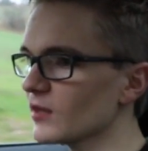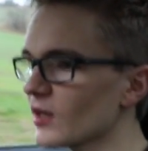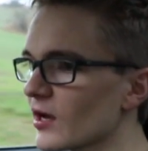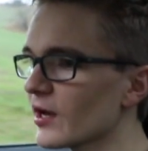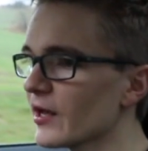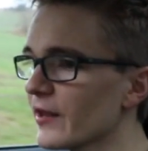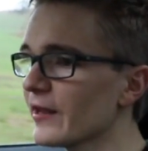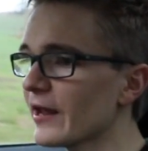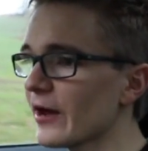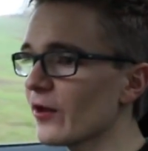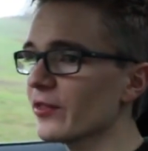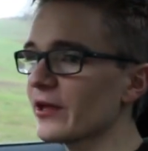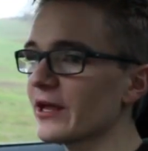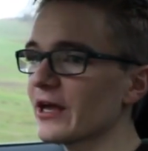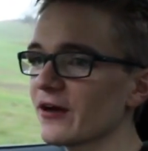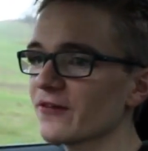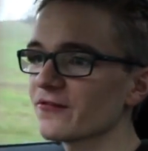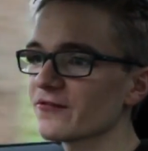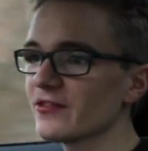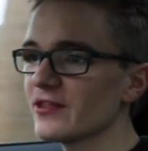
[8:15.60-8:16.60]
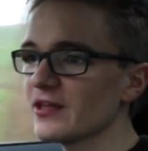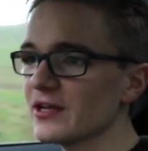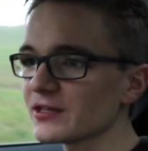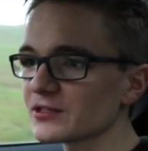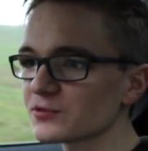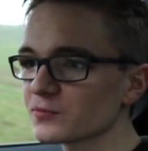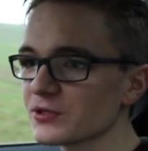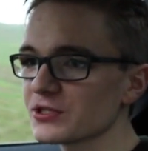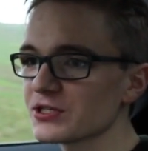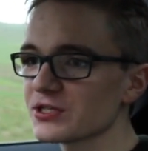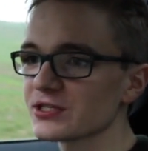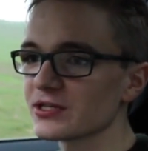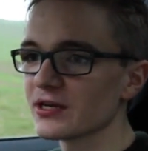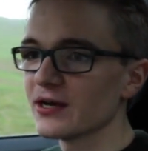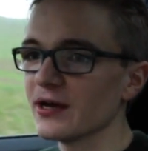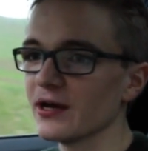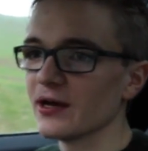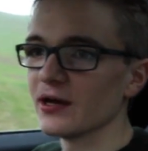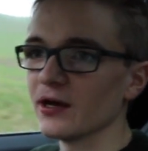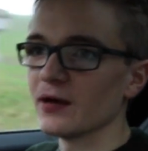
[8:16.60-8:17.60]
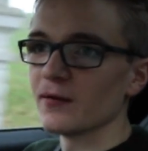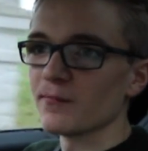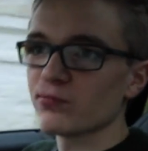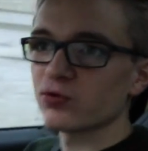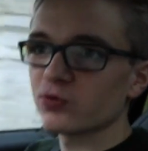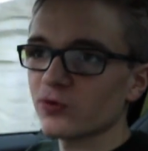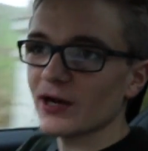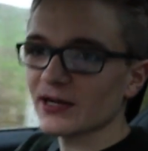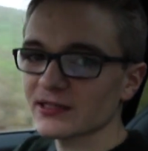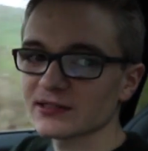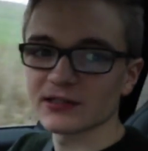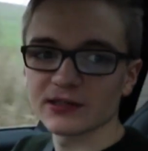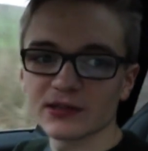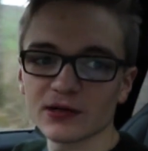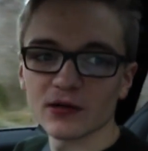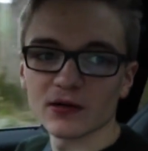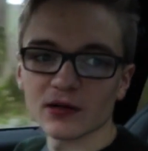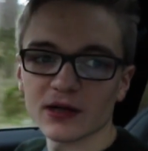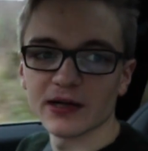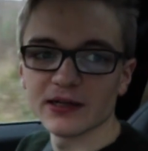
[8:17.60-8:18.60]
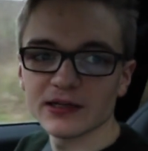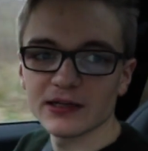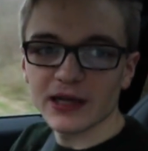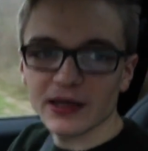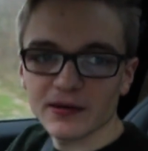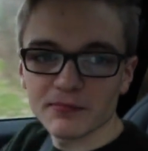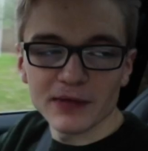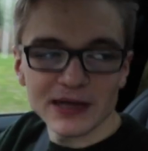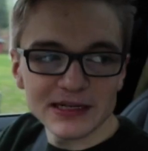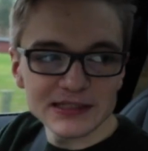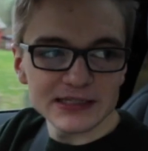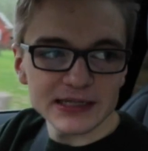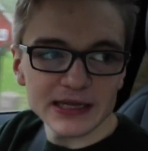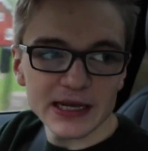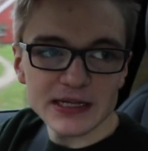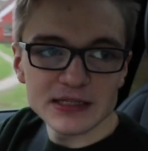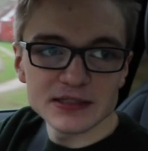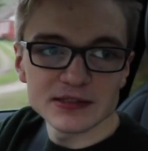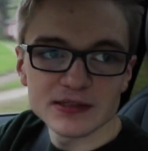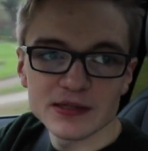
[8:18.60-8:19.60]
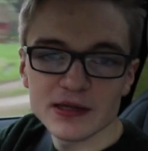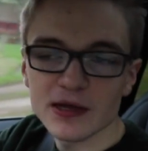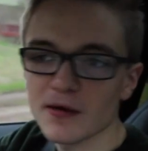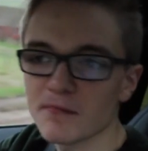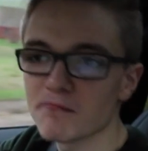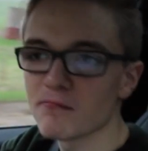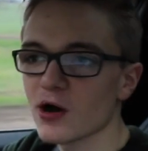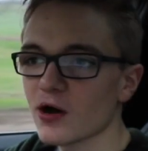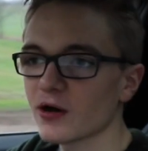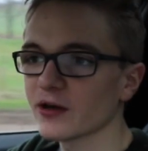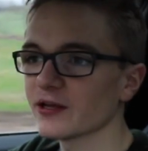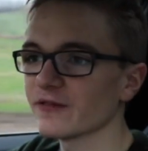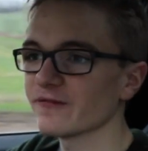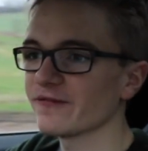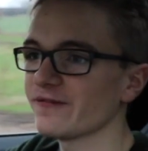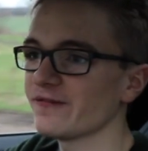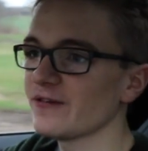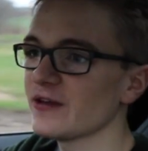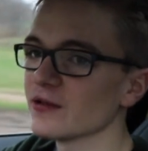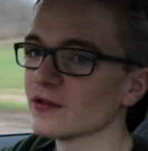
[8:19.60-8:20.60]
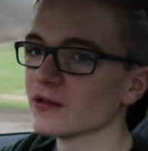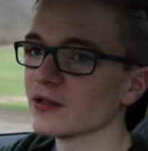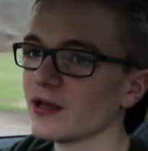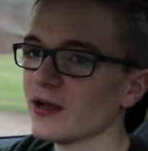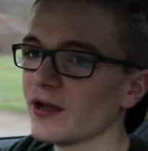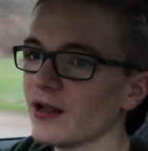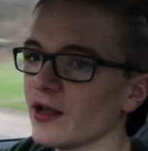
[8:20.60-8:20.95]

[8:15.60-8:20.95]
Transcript: And now they have this, which is practical and yet maintains the upmarket feel